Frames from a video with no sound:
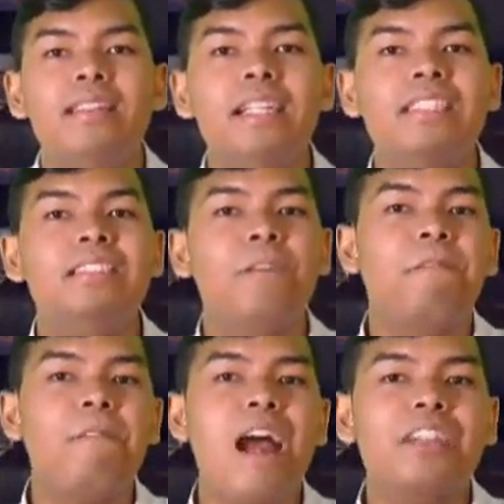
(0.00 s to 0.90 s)
that's the
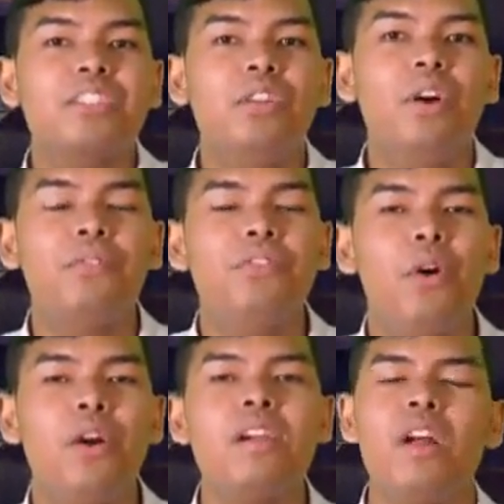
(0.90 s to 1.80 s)
fraction of
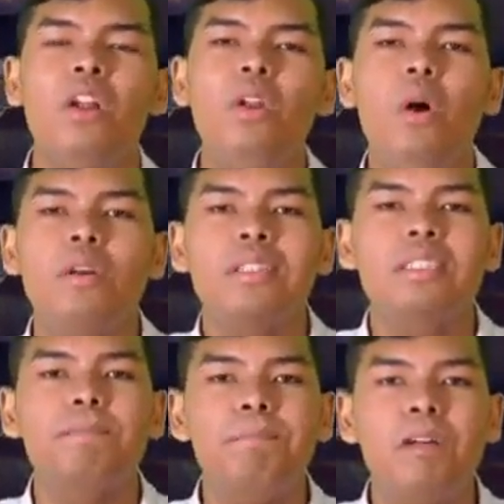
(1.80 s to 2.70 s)
your
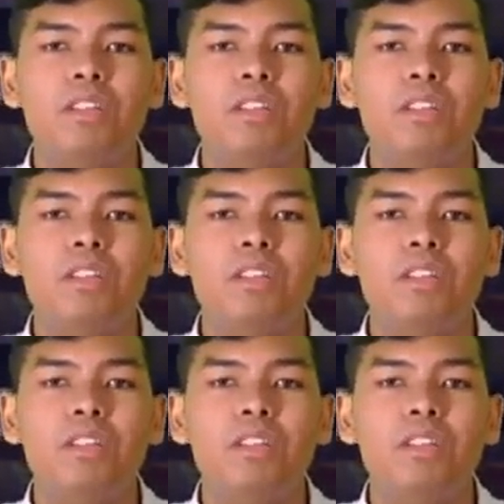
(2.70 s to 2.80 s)
longest,